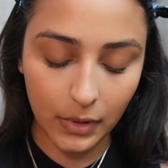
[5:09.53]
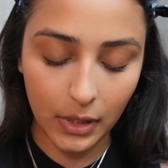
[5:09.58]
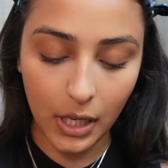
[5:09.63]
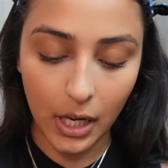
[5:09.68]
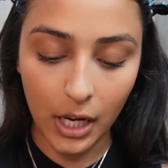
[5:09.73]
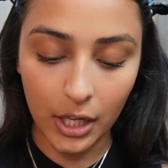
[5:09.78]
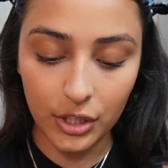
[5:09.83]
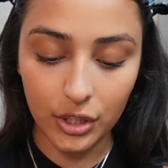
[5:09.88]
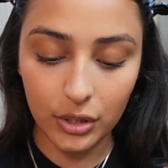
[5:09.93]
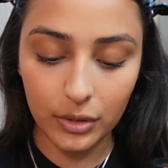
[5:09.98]

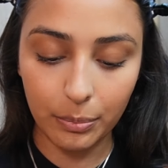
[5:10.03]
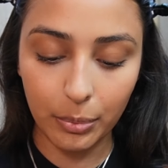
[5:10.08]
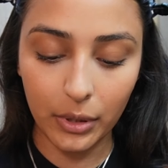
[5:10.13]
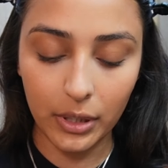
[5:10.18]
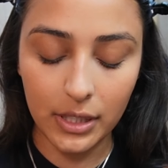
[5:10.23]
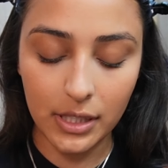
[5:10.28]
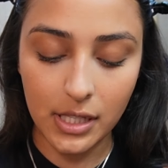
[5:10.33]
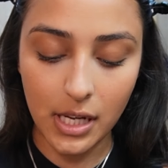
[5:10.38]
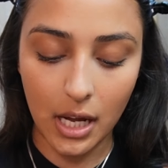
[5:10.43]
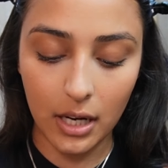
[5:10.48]
I just put
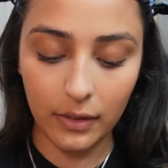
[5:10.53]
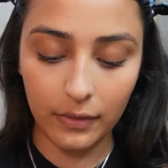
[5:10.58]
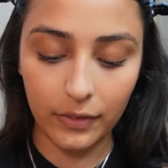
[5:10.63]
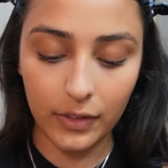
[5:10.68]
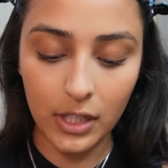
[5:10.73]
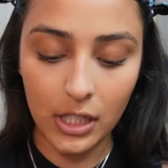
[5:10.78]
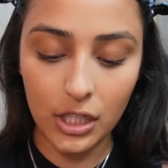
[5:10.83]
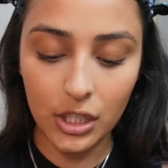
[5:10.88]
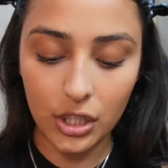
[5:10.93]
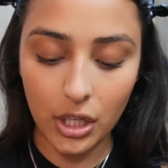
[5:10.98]
a dot of
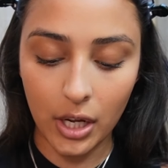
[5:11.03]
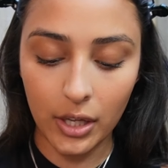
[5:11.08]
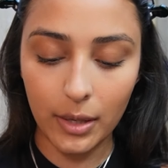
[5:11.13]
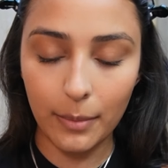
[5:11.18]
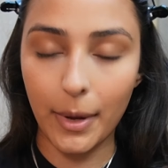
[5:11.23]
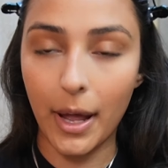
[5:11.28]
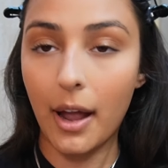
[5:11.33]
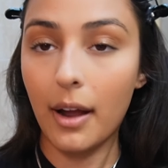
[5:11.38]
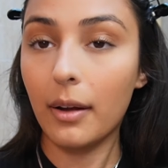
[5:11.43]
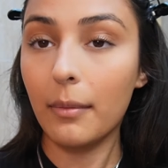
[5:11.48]
each on the
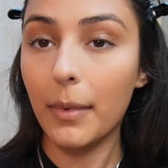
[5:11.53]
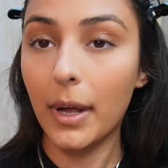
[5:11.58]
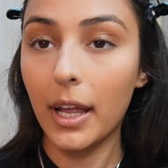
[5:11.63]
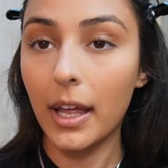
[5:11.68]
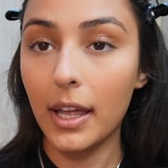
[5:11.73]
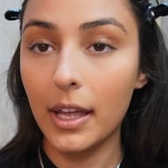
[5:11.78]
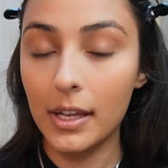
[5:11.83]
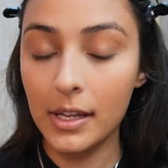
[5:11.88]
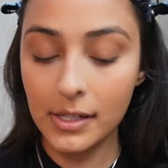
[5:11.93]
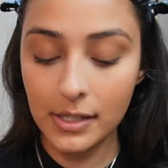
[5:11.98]
back of my
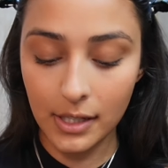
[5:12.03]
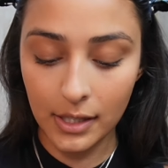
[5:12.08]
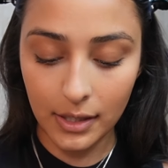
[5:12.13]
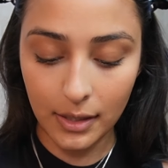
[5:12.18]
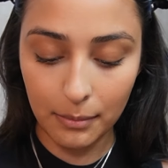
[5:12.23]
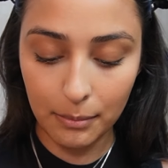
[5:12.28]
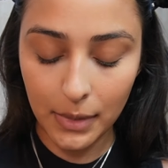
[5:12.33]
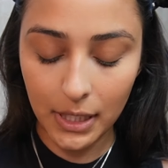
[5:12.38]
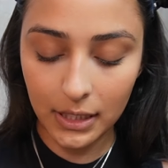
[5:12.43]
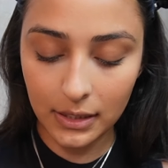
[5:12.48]
hand and
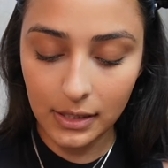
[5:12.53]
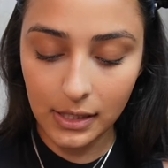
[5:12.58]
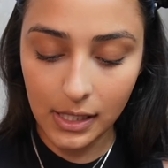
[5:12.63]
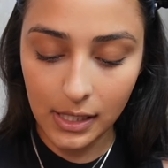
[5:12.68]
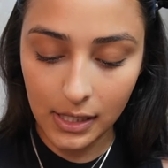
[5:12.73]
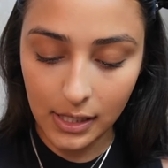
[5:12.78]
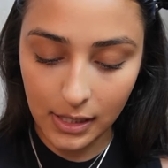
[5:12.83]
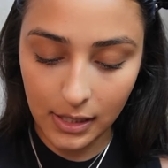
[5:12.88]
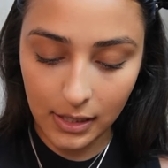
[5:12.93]
then mix it.